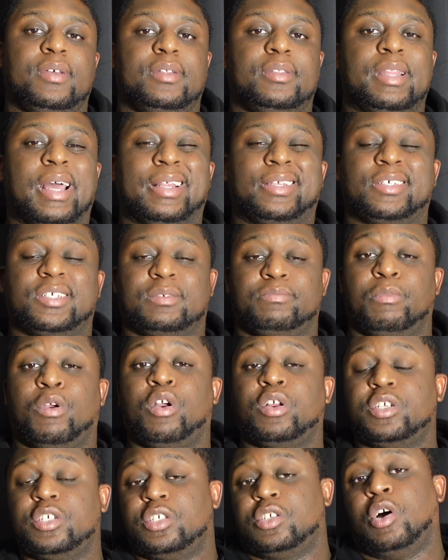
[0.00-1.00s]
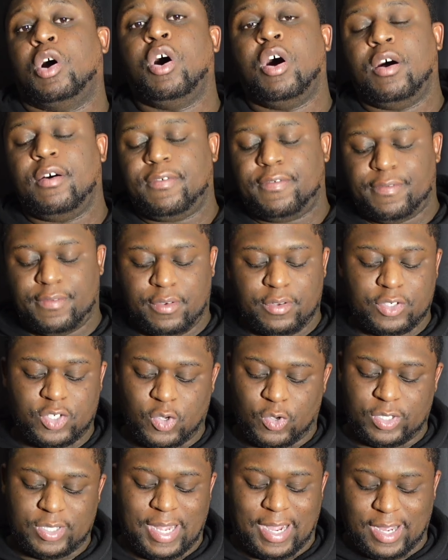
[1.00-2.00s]
that just merges off.
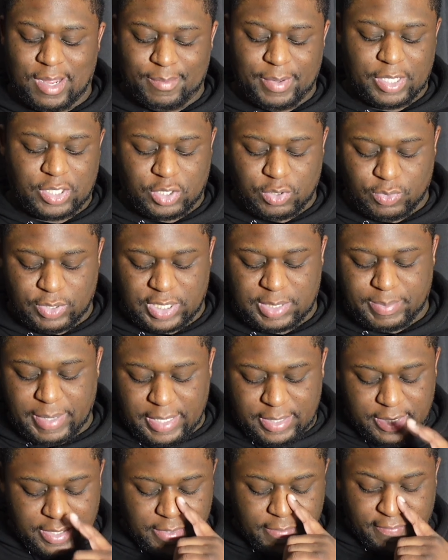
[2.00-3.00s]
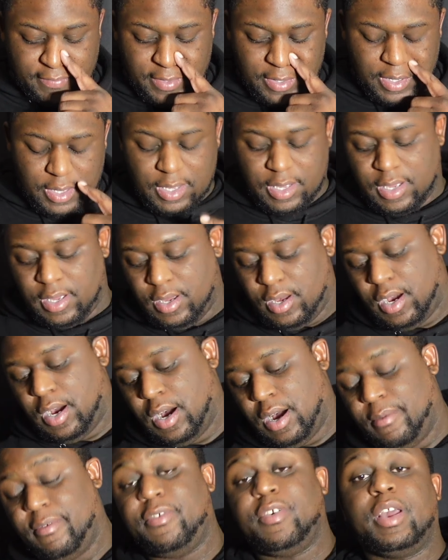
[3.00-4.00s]
So it's not gonna be too expensive.
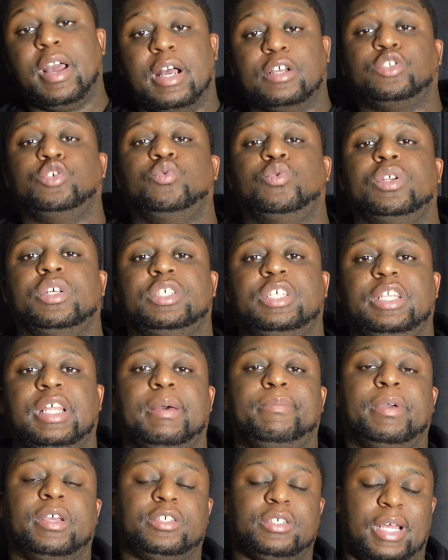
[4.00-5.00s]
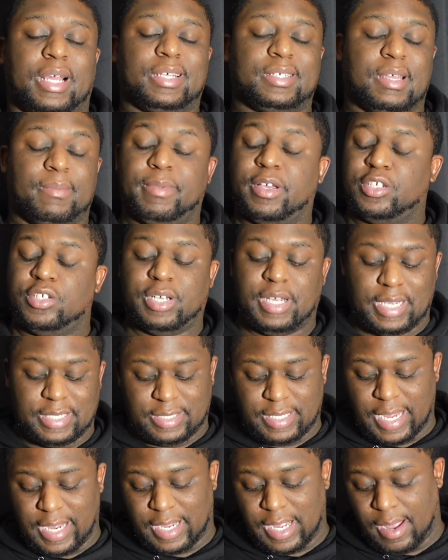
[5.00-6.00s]
If you guys do want to see that, make sure, like I said, make sure you
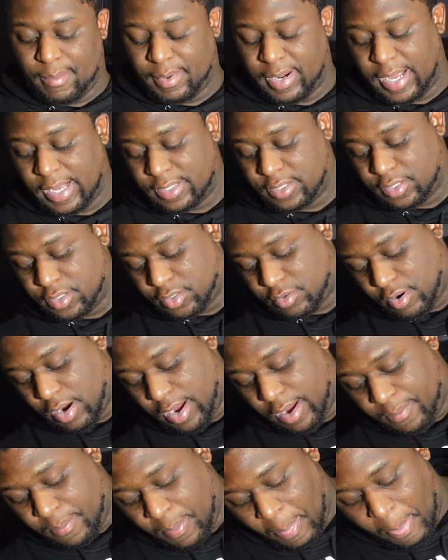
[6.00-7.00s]
guys like, comment, and subscribe.